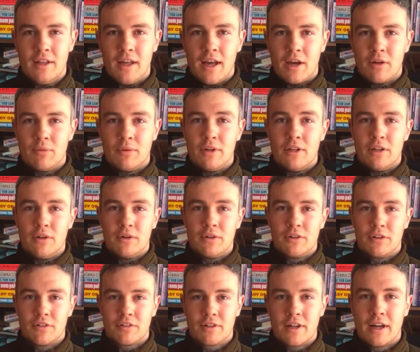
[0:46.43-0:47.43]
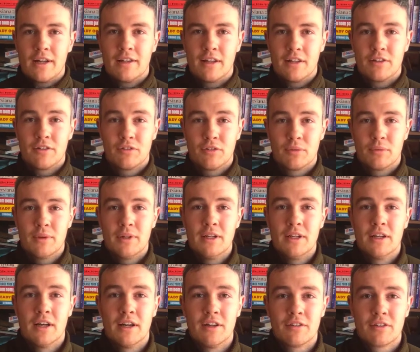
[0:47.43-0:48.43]
and really understand that there's a really
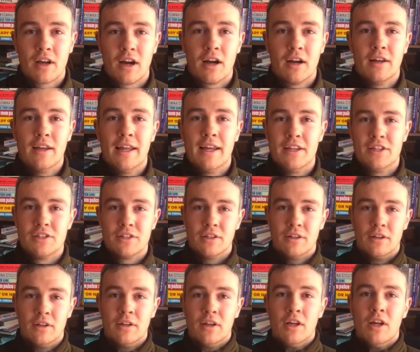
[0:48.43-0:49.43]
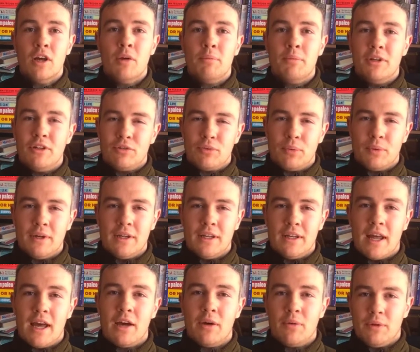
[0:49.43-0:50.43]
nice correlation
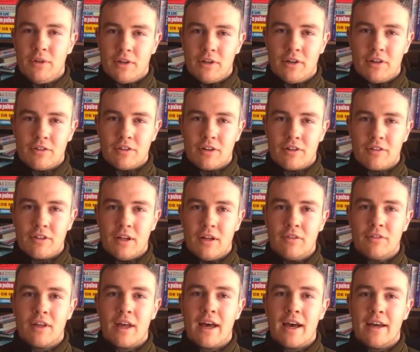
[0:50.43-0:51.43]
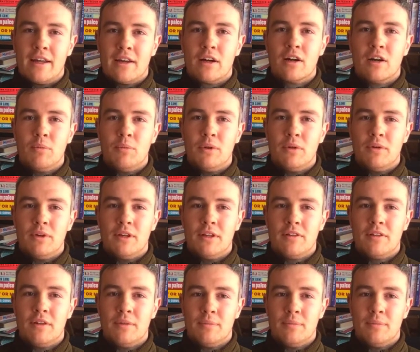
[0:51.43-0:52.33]
between how we nourish ourselves and our immunity.